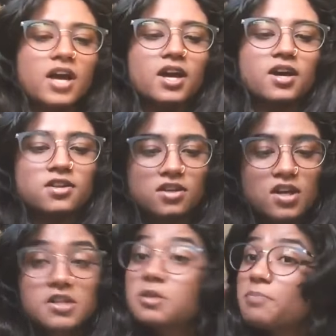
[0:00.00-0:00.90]
and
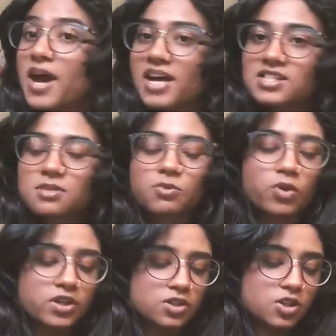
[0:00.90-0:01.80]
the pens I'm
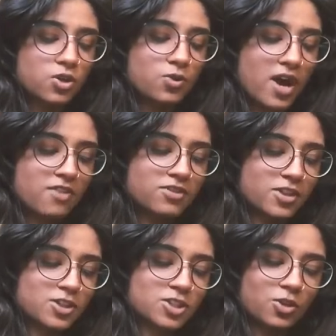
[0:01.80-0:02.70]
going to show you after
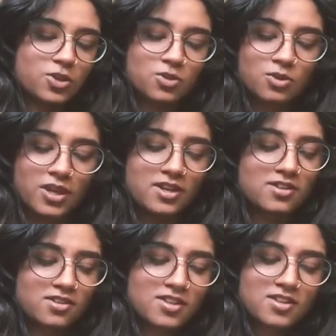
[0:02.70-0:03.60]
I show you like
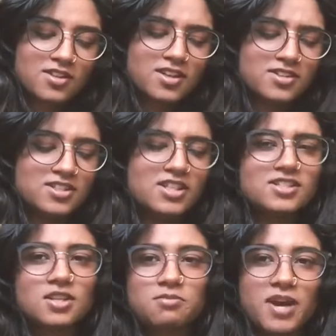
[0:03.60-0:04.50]
a
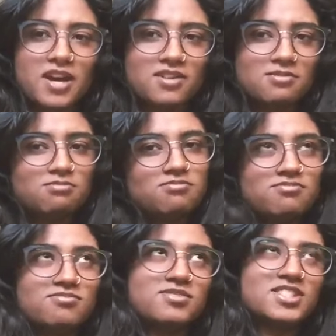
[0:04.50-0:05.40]
decent pen
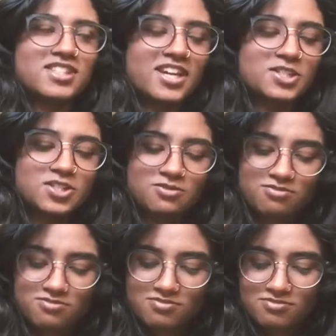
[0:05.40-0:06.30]
sketch
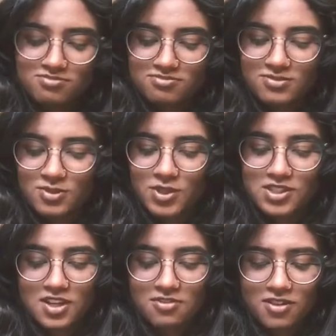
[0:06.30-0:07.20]

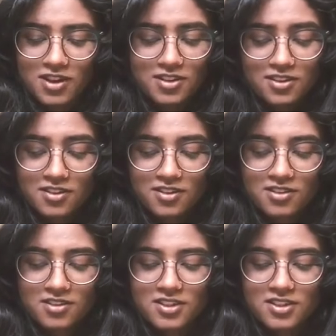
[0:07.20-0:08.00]
once I find it.